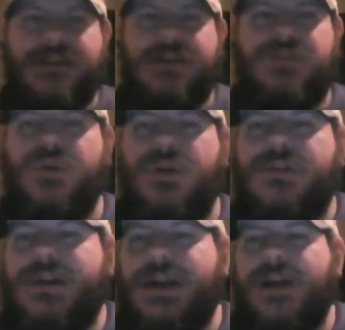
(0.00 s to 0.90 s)
a Twitter
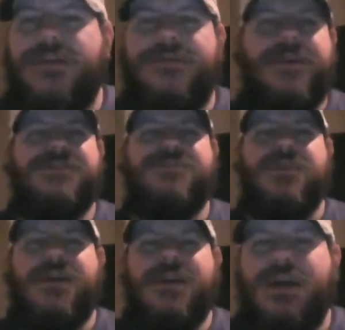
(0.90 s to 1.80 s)
account, a
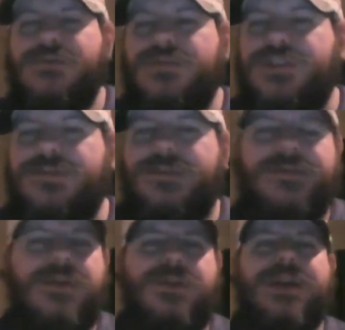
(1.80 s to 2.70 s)
Facebook account, just for
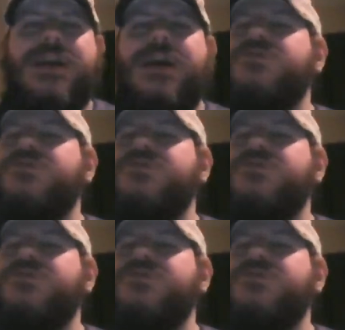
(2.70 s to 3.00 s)
phony account,